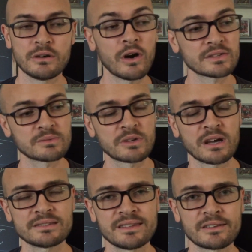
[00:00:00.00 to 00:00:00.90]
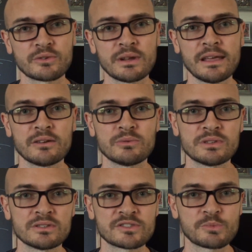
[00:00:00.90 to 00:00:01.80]
awesome content creator
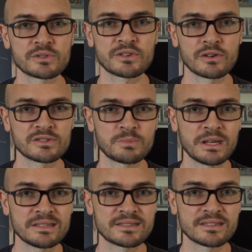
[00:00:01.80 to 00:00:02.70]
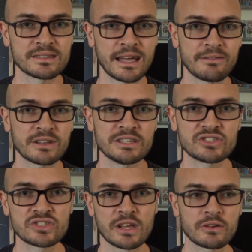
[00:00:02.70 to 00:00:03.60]
within the sports card space, live on
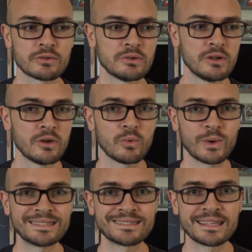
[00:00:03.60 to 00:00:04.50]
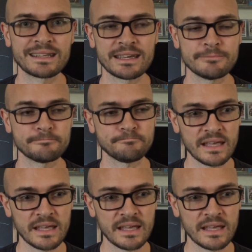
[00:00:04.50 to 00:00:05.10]
his channel Wednesday night.